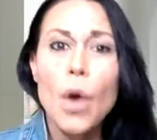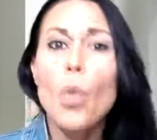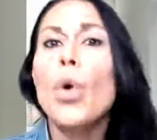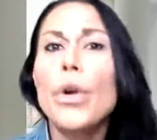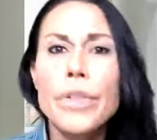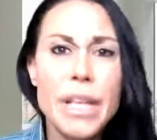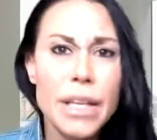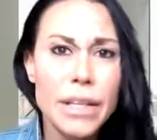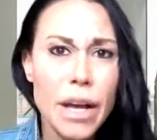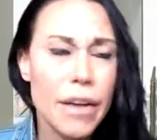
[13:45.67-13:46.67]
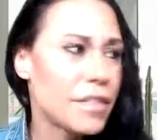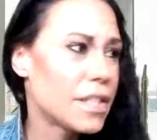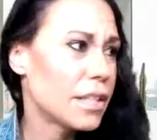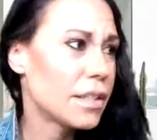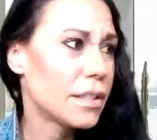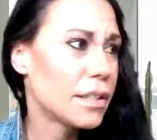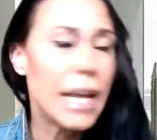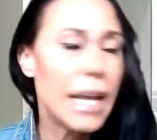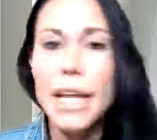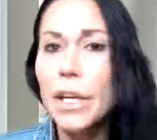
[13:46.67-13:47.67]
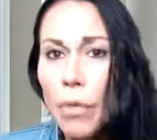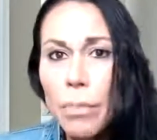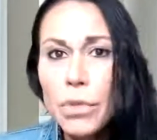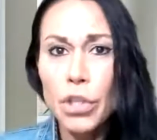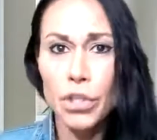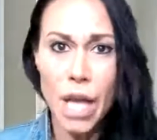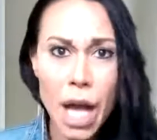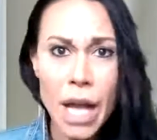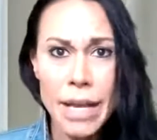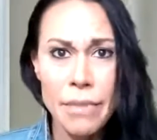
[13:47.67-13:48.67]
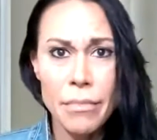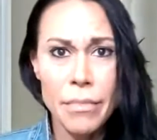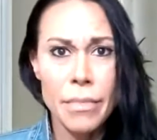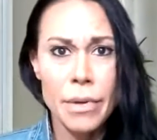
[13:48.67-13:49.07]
worthy enough to interrupt your time.